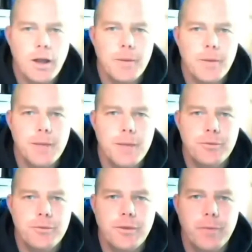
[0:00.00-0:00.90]
my
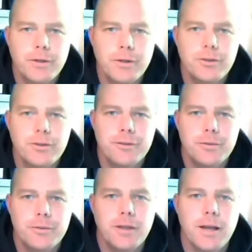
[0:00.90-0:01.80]
name's Michael
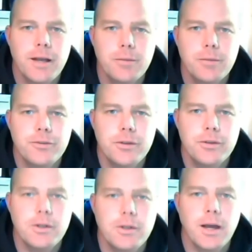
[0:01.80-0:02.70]
Chesterman and I'm a
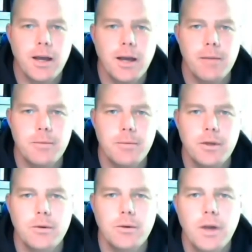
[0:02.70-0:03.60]
student at
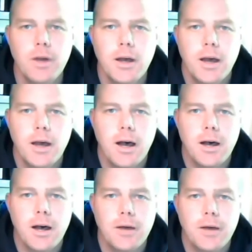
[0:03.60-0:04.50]
MMU
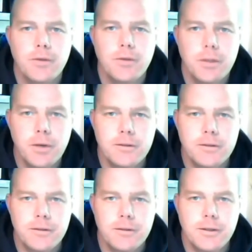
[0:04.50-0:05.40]
doing a
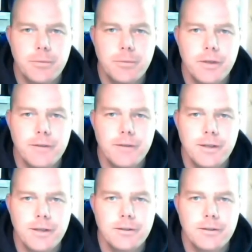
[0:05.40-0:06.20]
Masters in Computing.